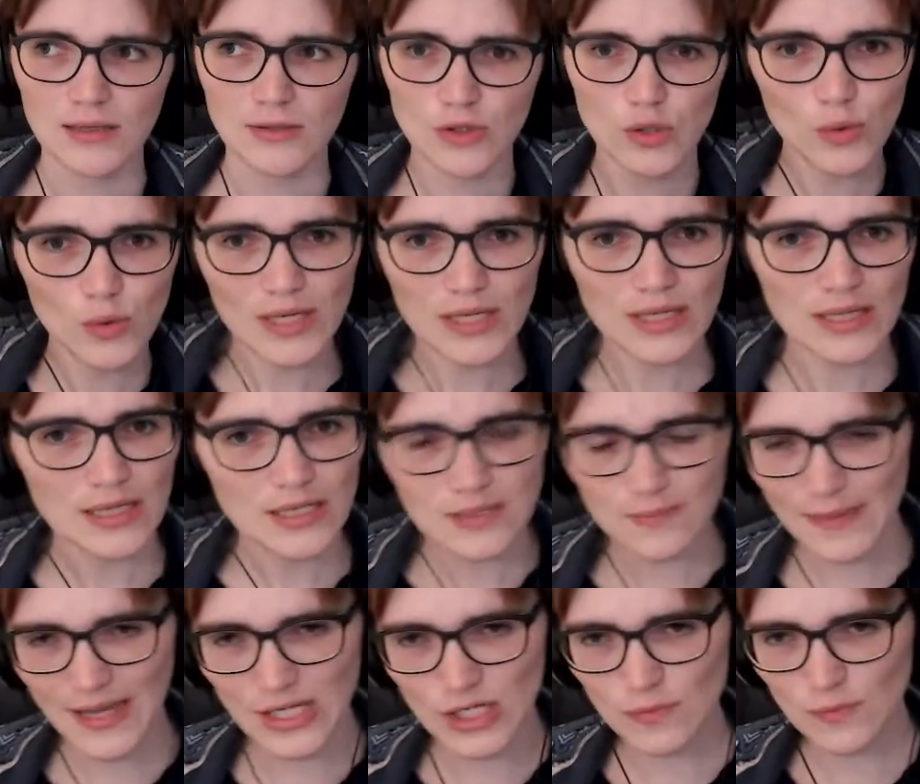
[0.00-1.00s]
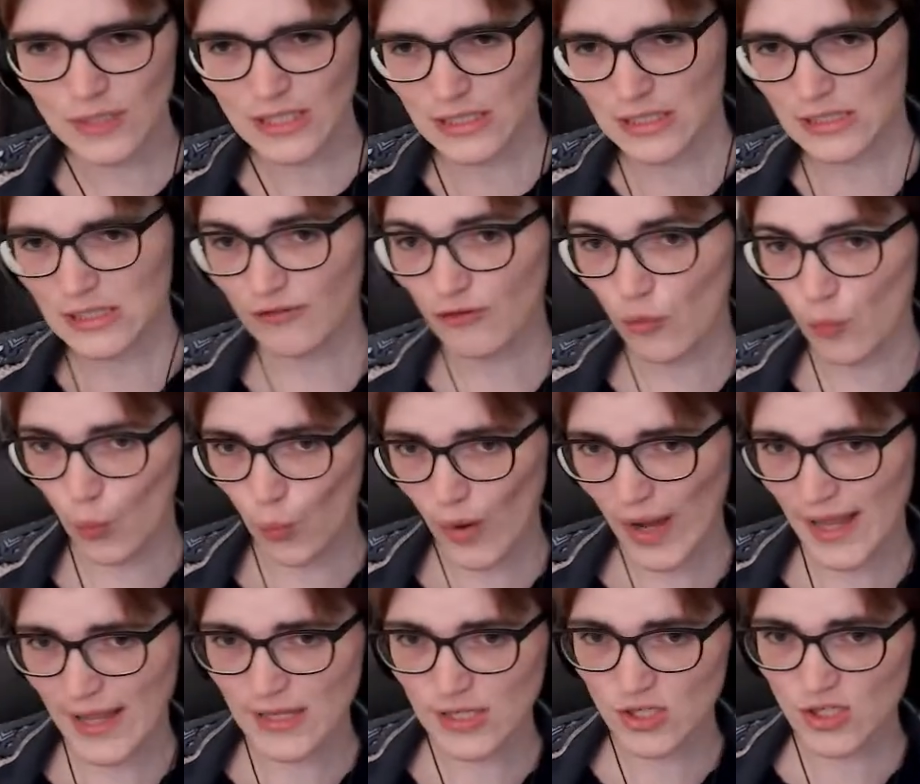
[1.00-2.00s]
Doing this measurement in different
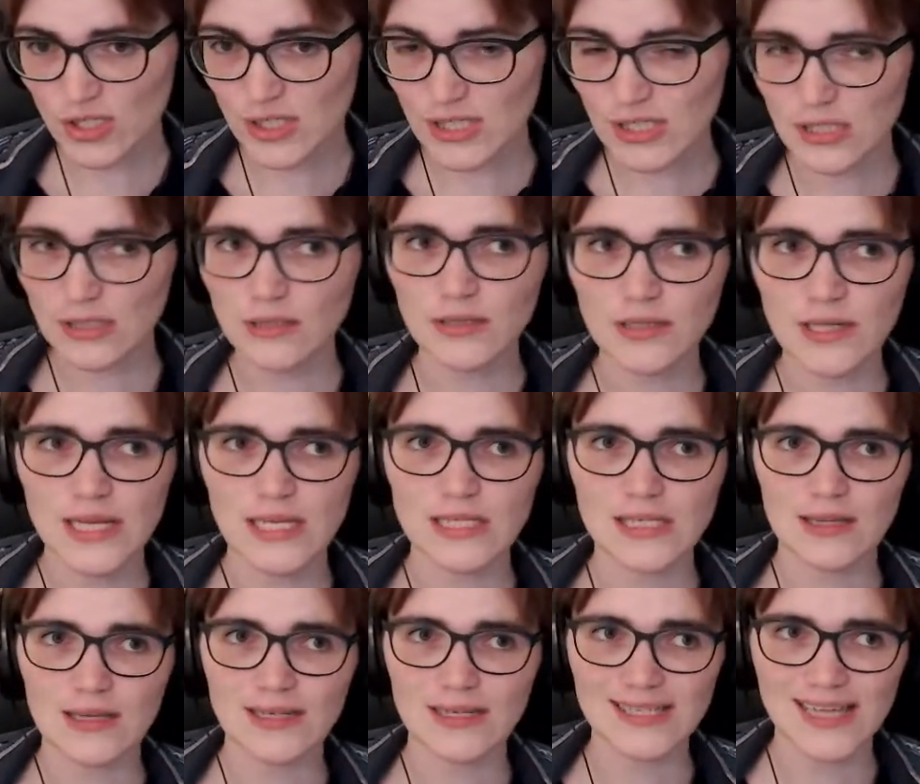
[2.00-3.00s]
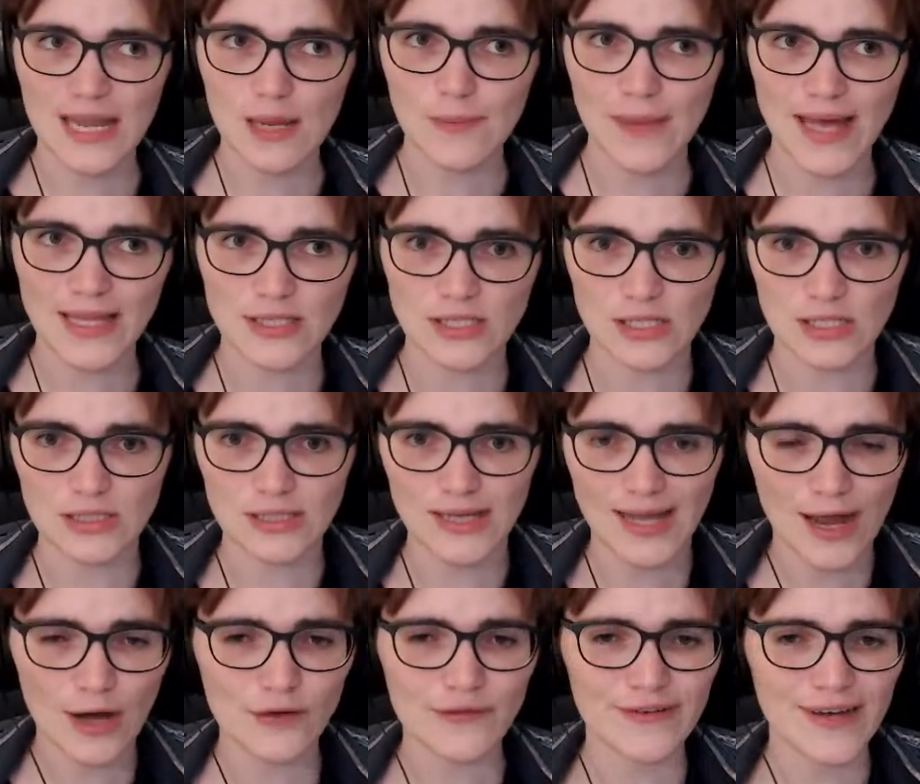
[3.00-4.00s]
ways should still lead to the same answer to
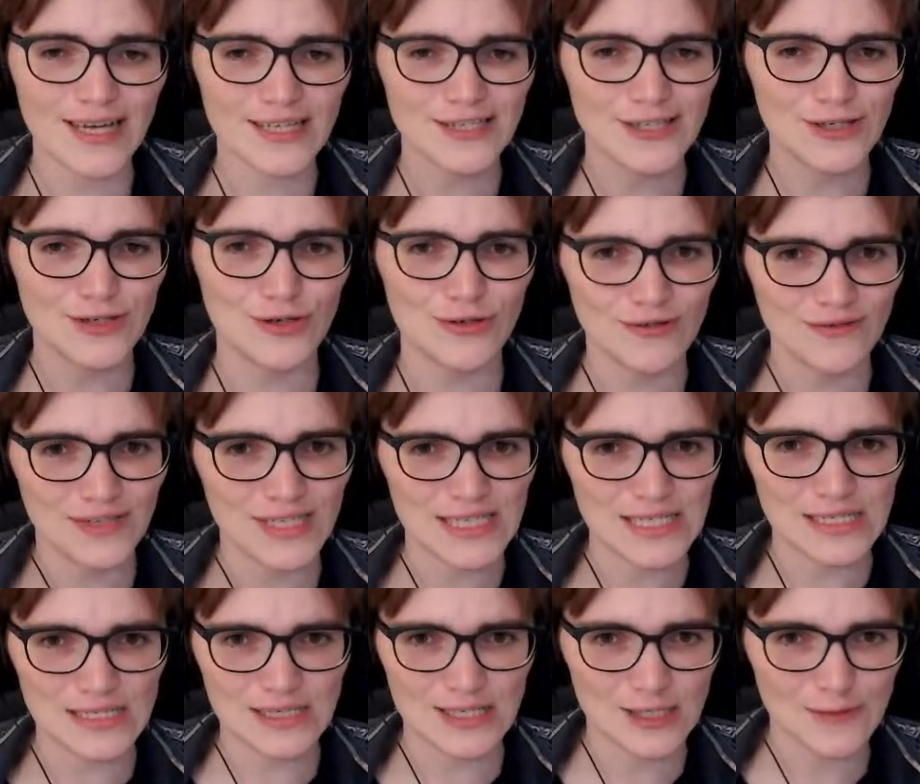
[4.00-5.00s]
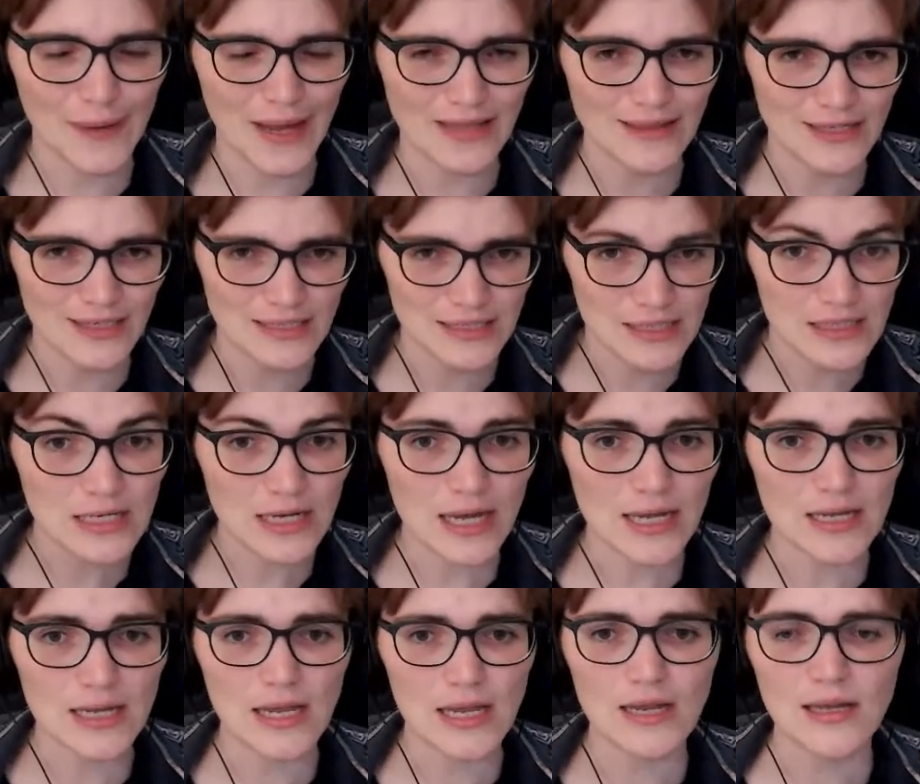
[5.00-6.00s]
how fast the universe is expanding
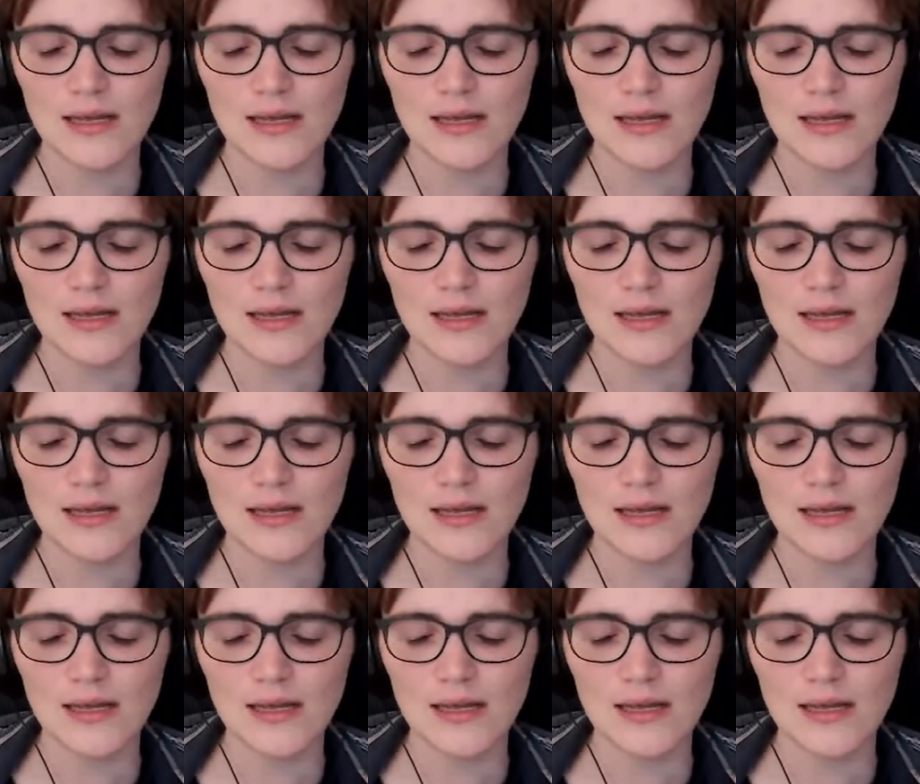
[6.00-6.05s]
today.